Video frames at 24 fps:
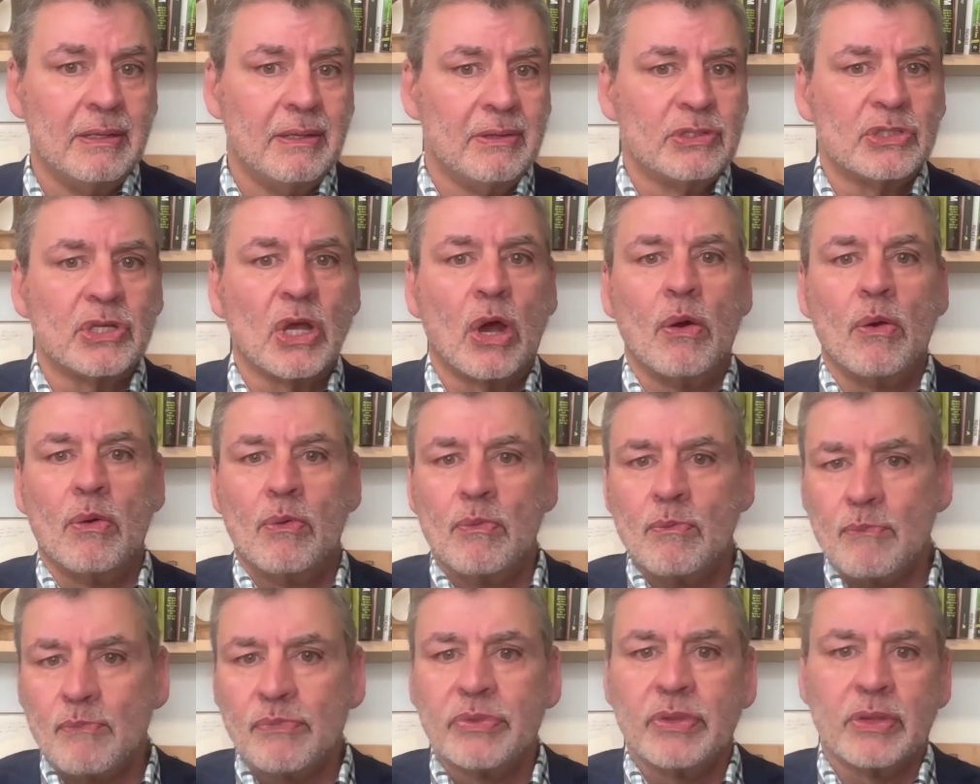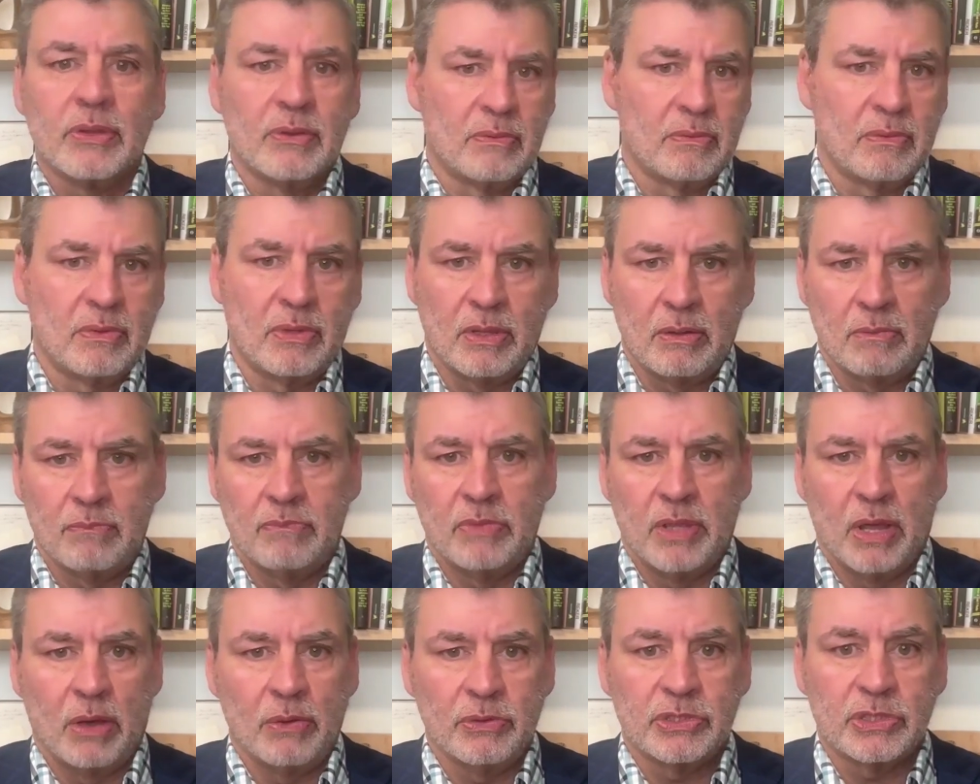So
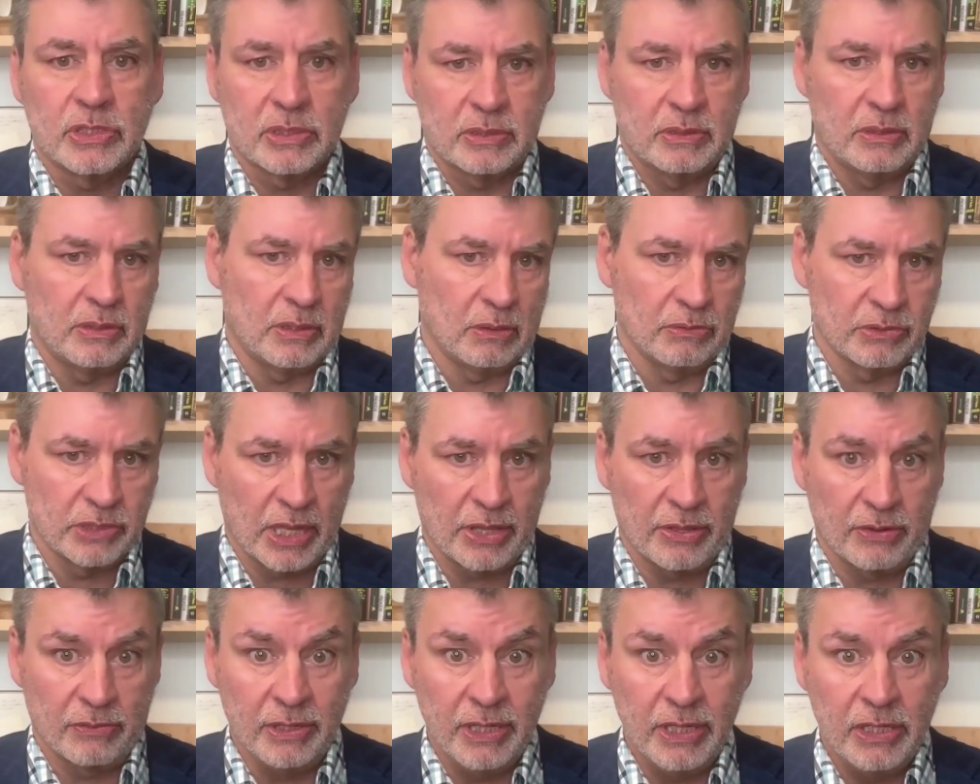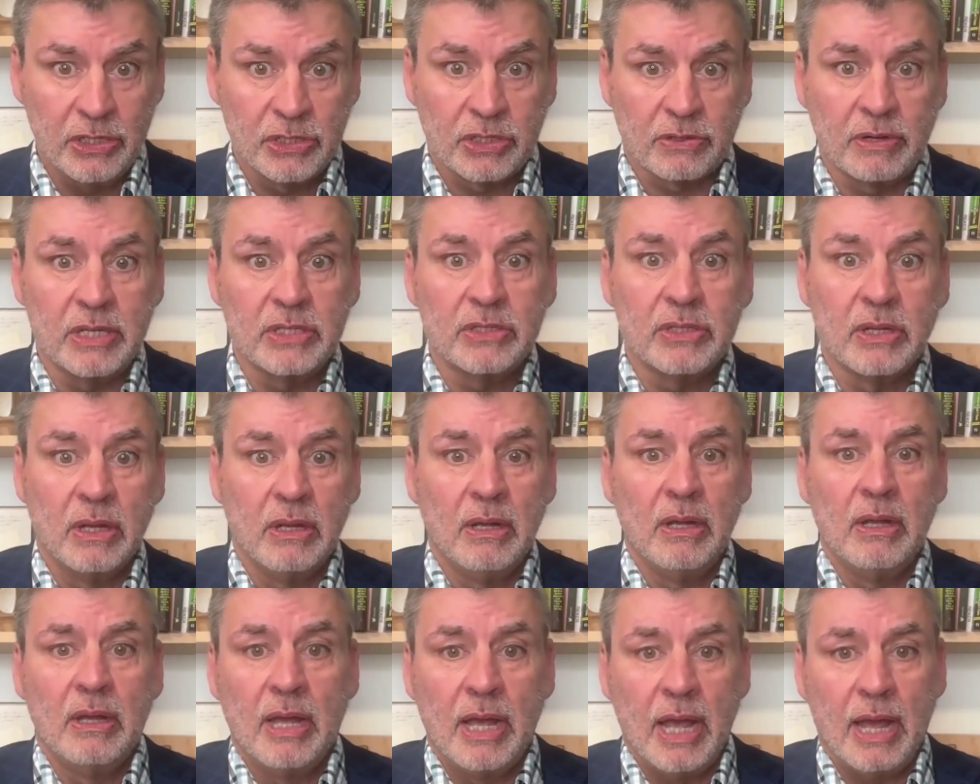those, those other industries
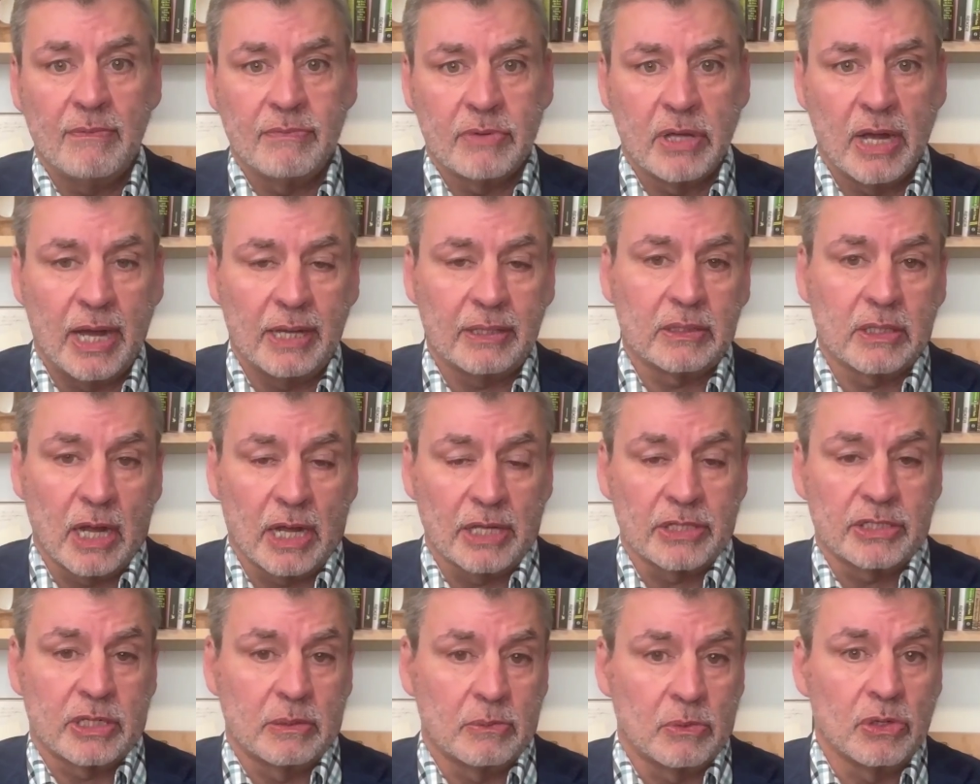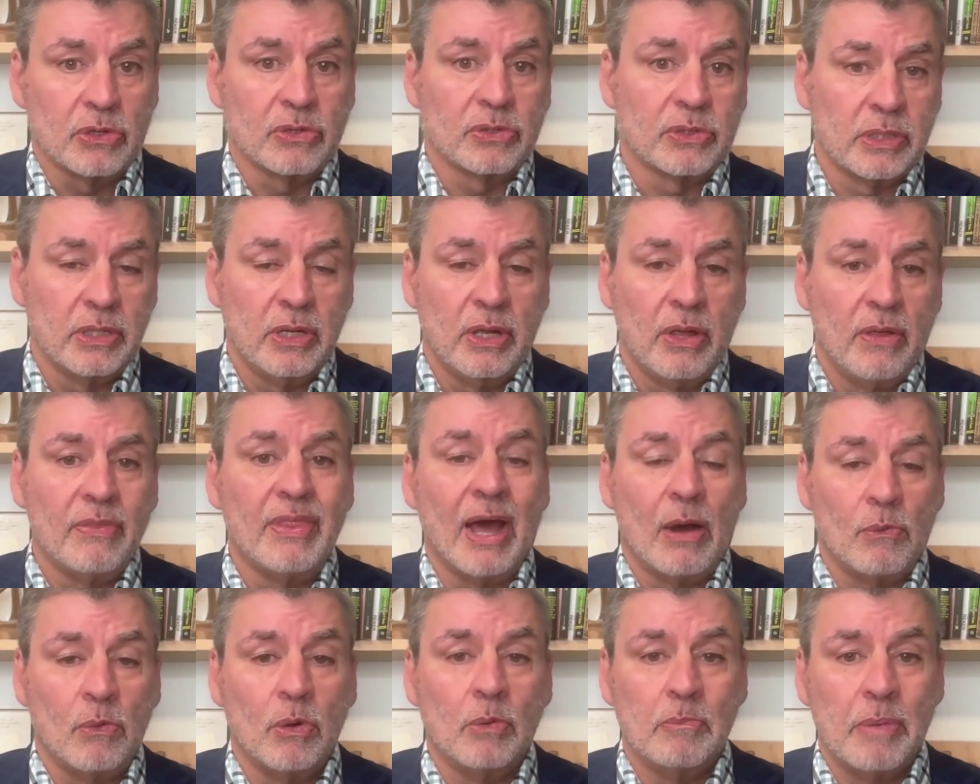have got customers
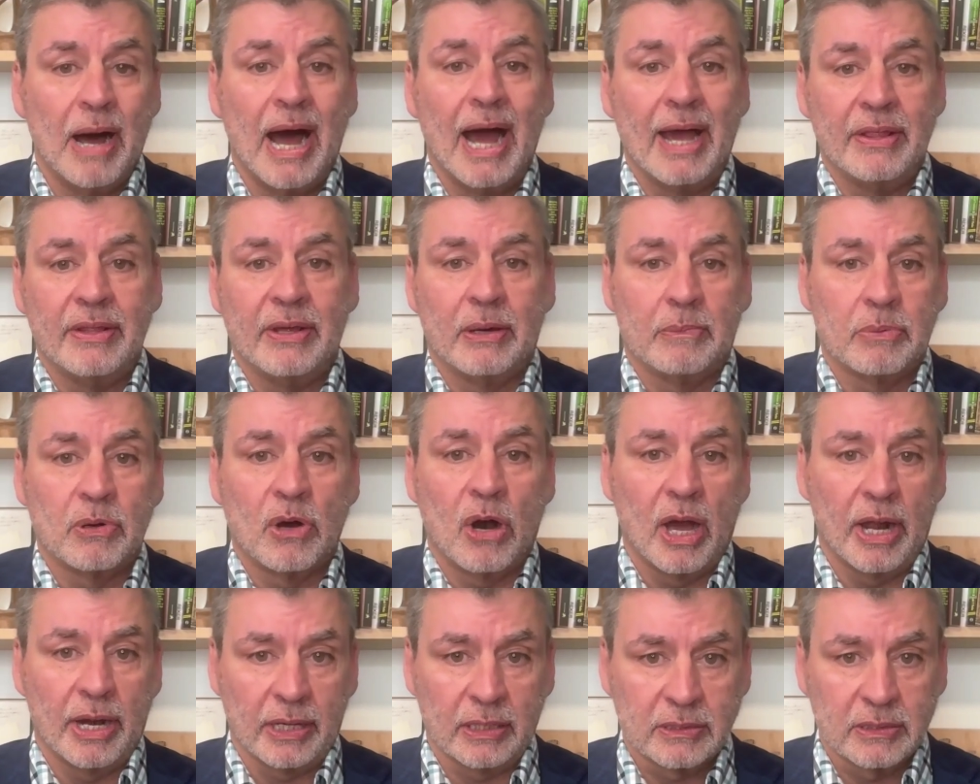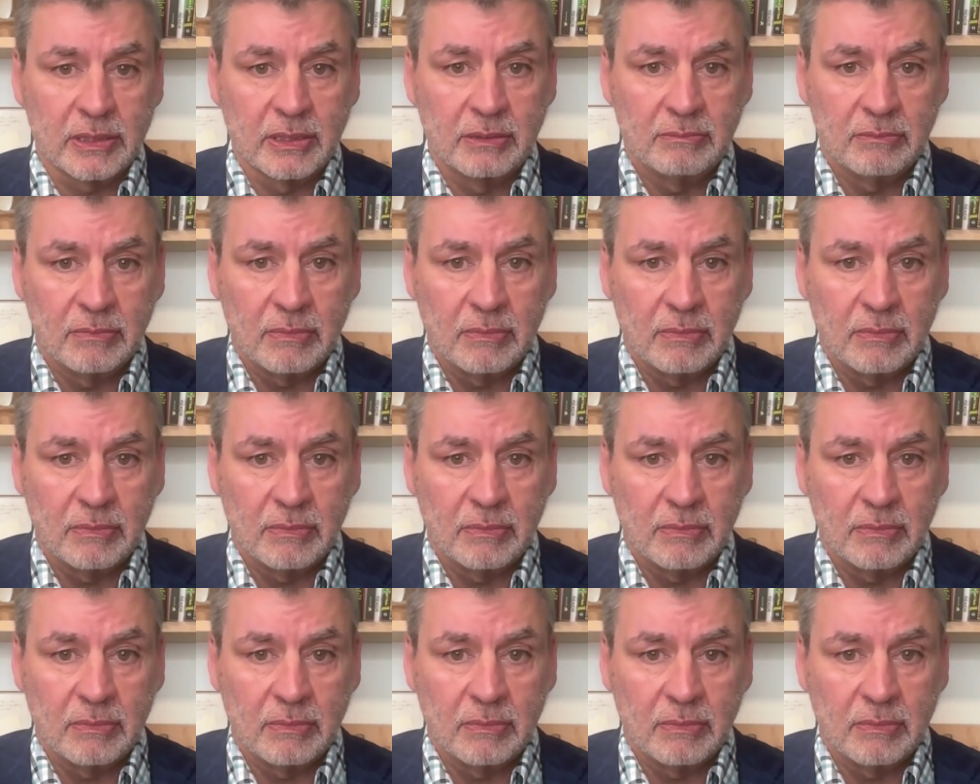that will buy their product.